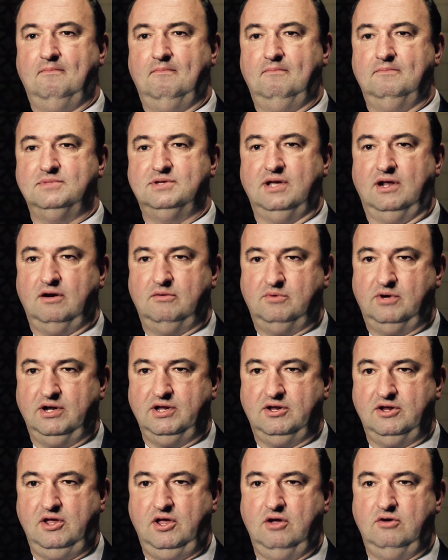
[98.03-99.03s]

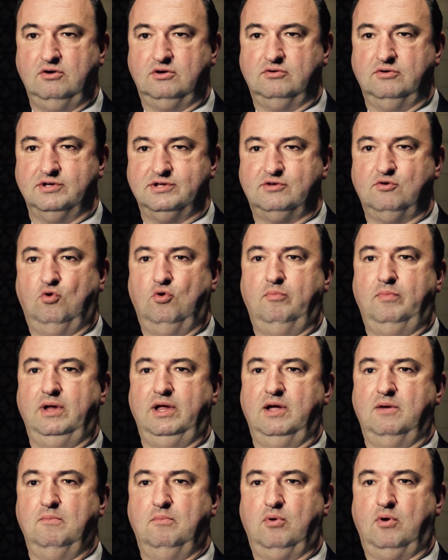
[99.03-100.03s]
celebrating a Eucharist or
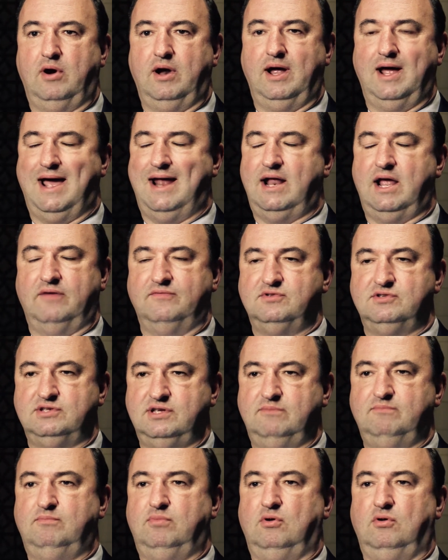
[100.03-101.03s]
be in prayer and have
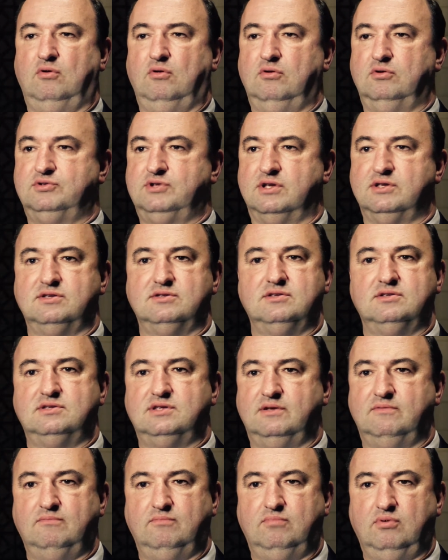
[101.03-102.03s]
simple
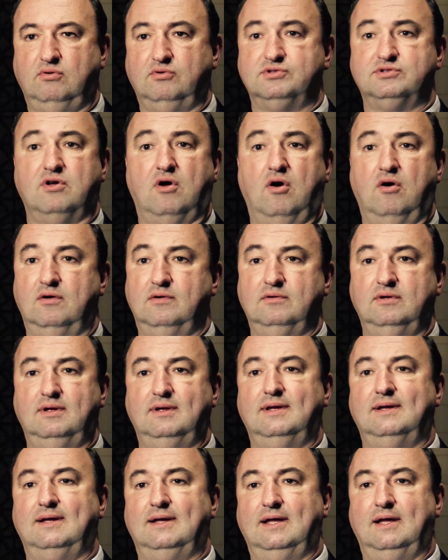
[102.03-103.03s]
song
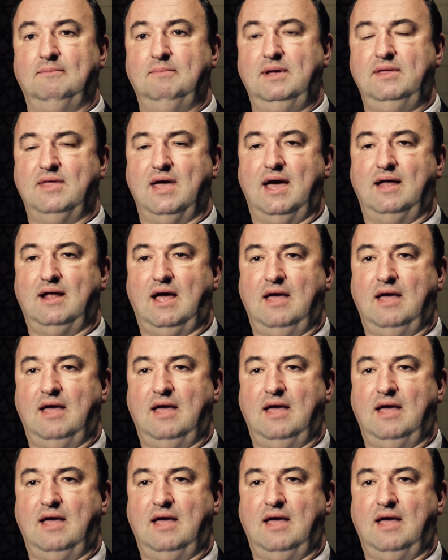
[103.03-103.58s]
be that.